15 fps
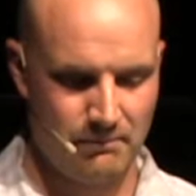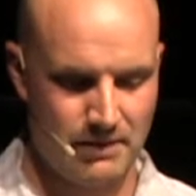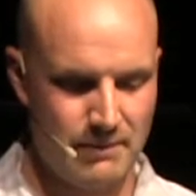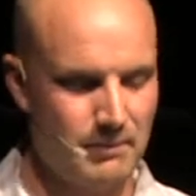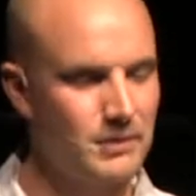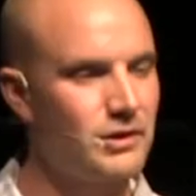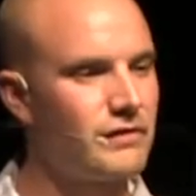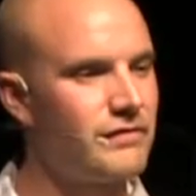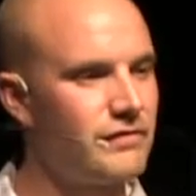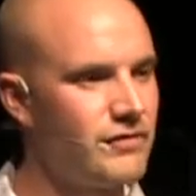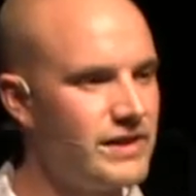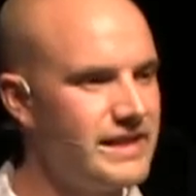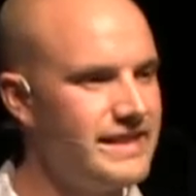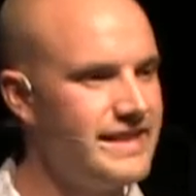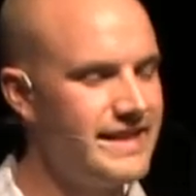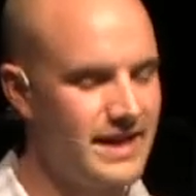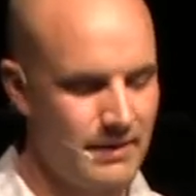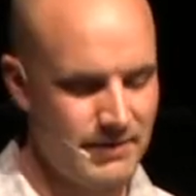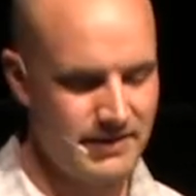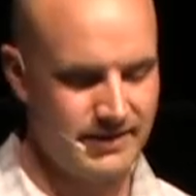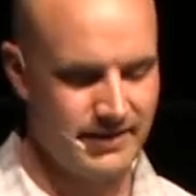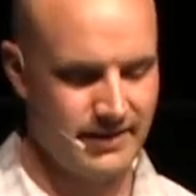People are freely
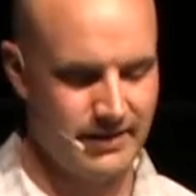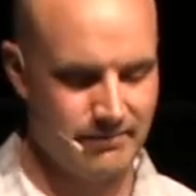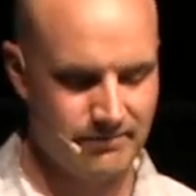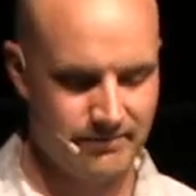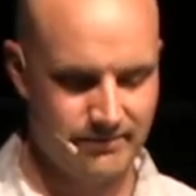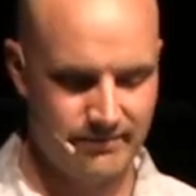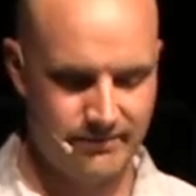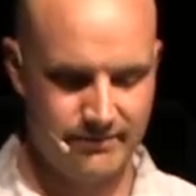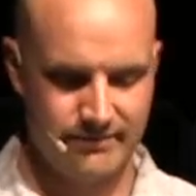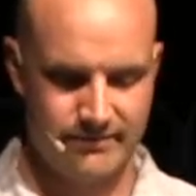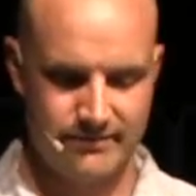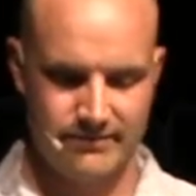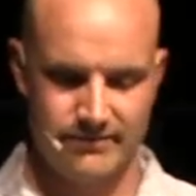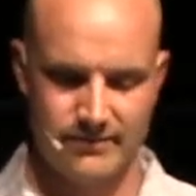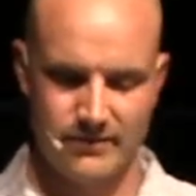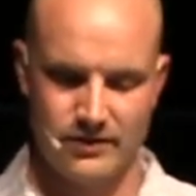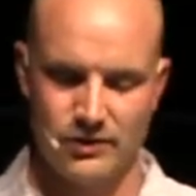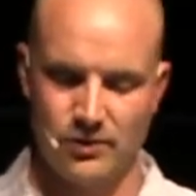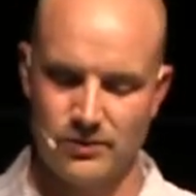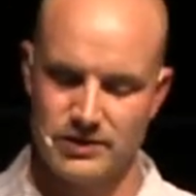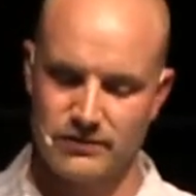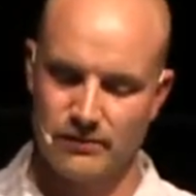coming to him
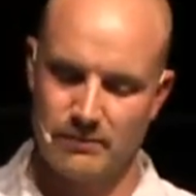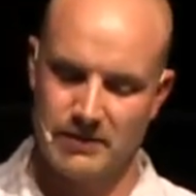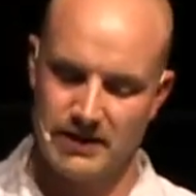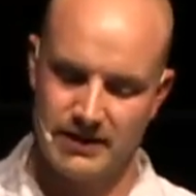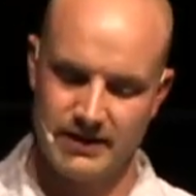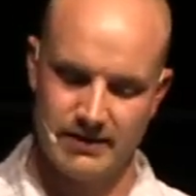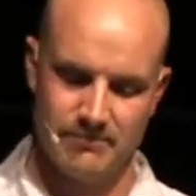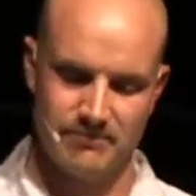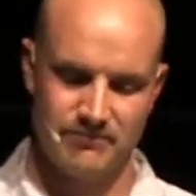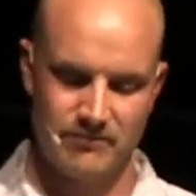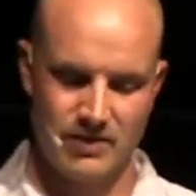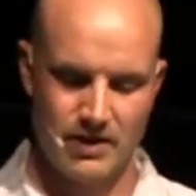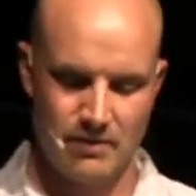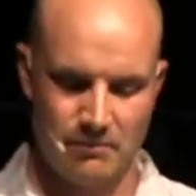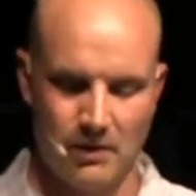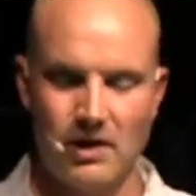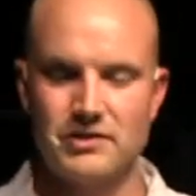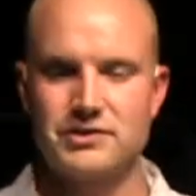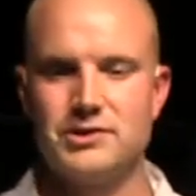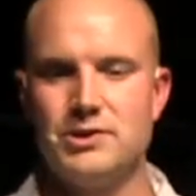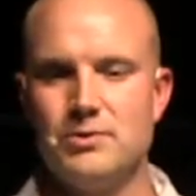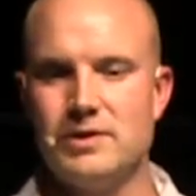no one's forbidding him.
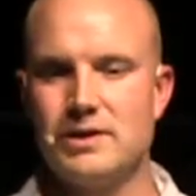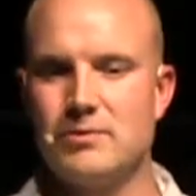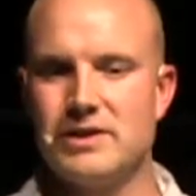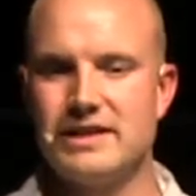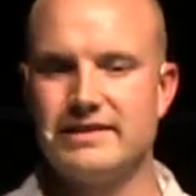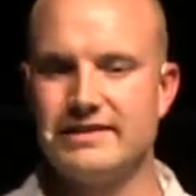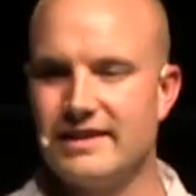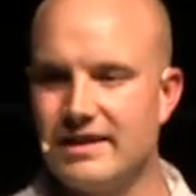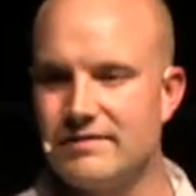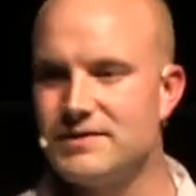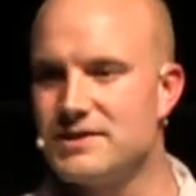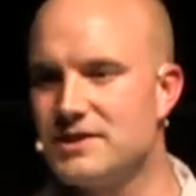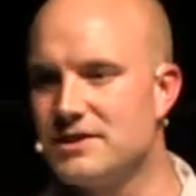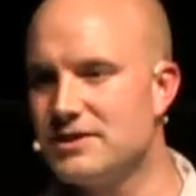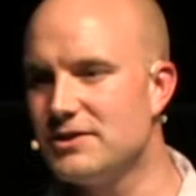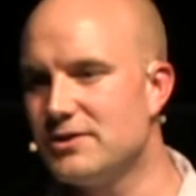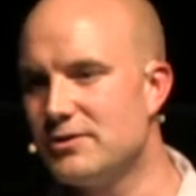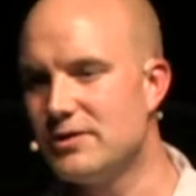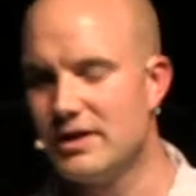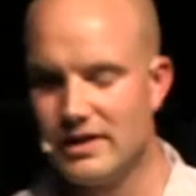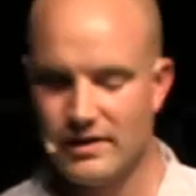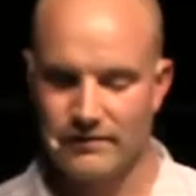Paul's doing what he loves to
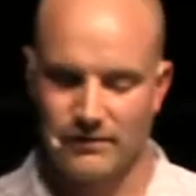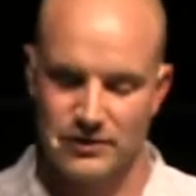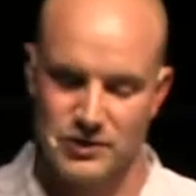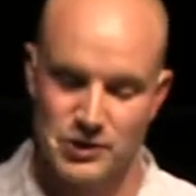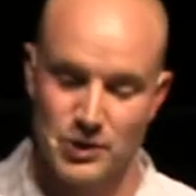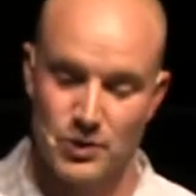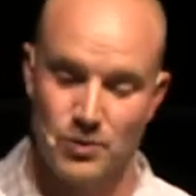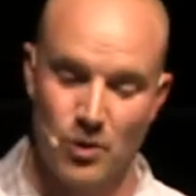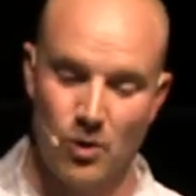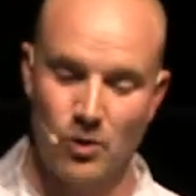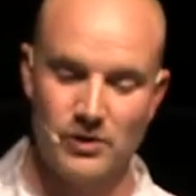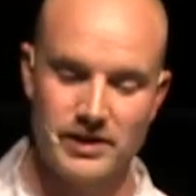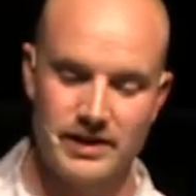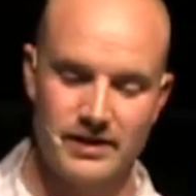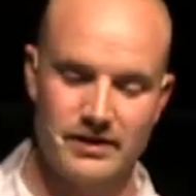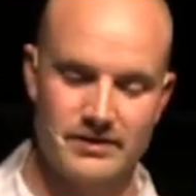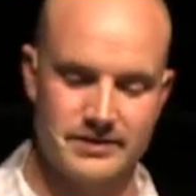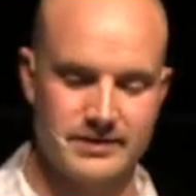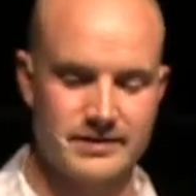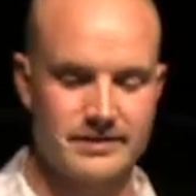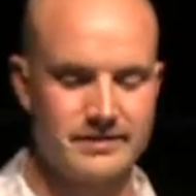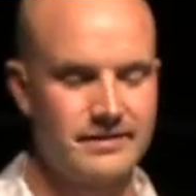do for two whole
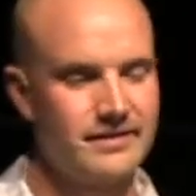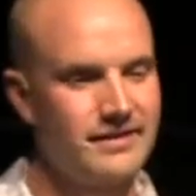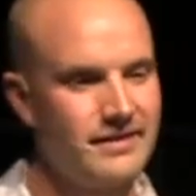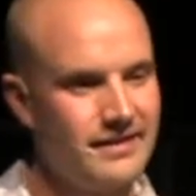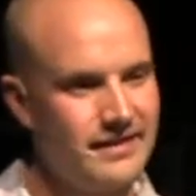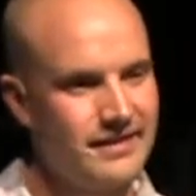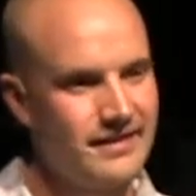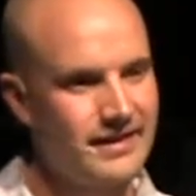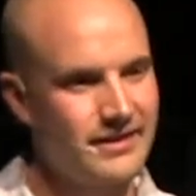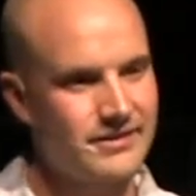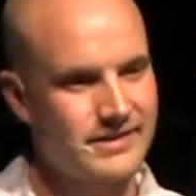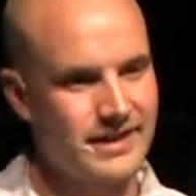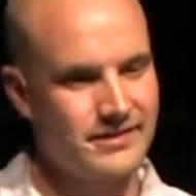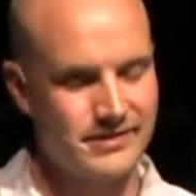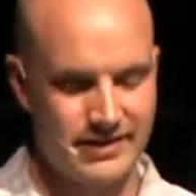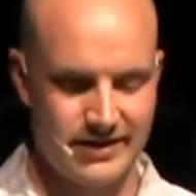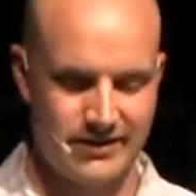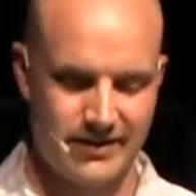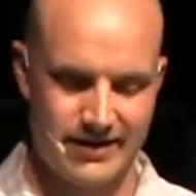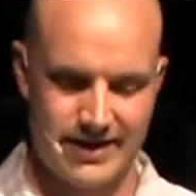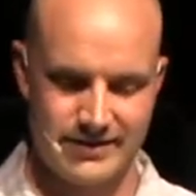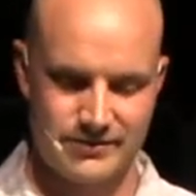years. Now, it sounds like
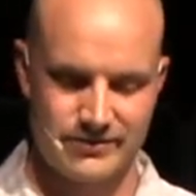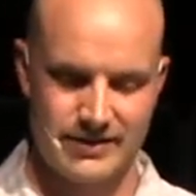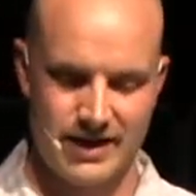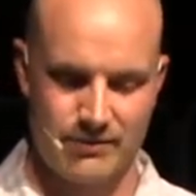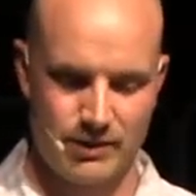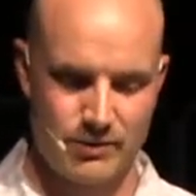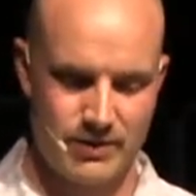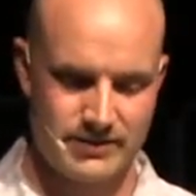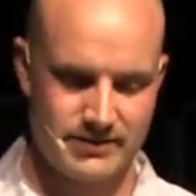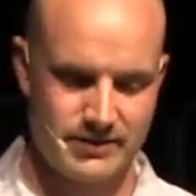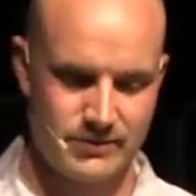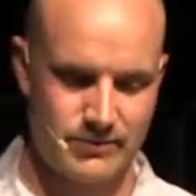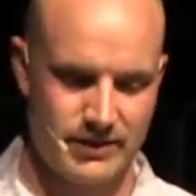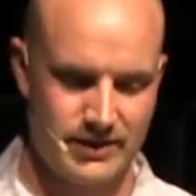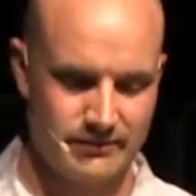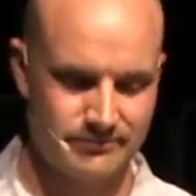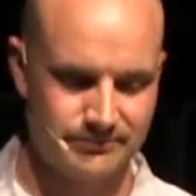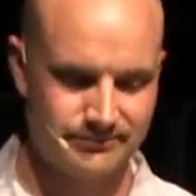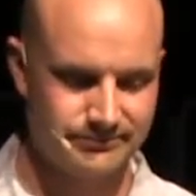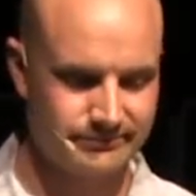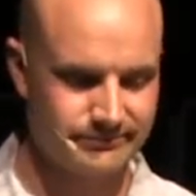God answered that request as well.